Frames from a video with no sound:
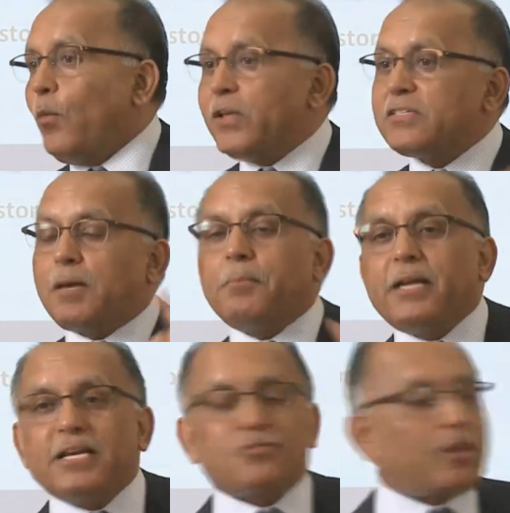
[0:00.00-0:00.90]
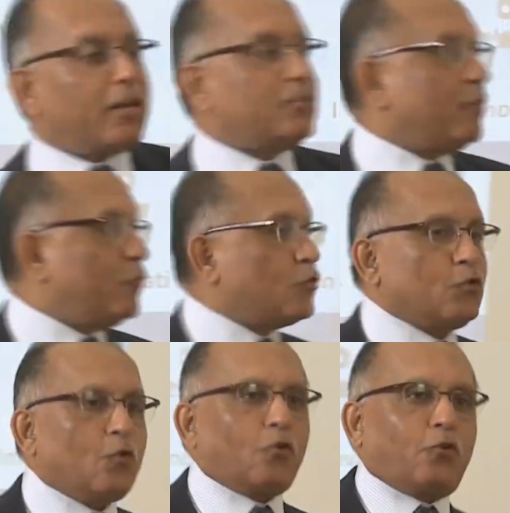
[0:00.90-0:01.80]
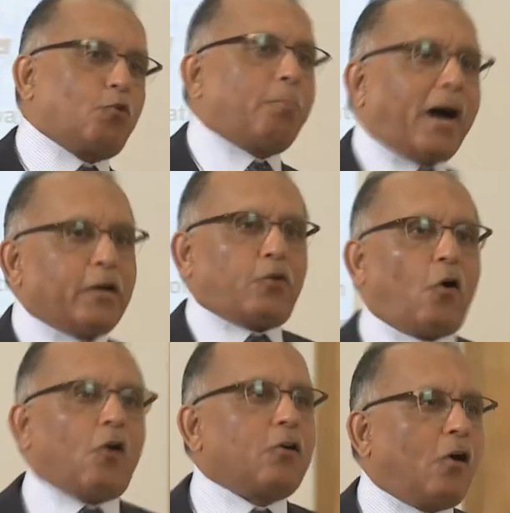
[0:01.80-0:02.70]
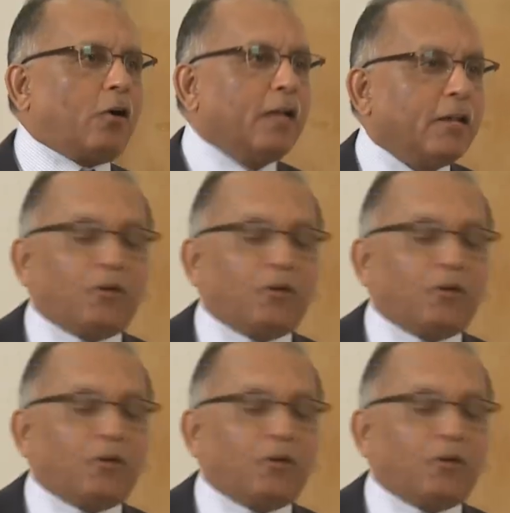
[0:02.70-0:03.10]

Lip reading: when somebody's relative used to go to Dubai or Hong Kong,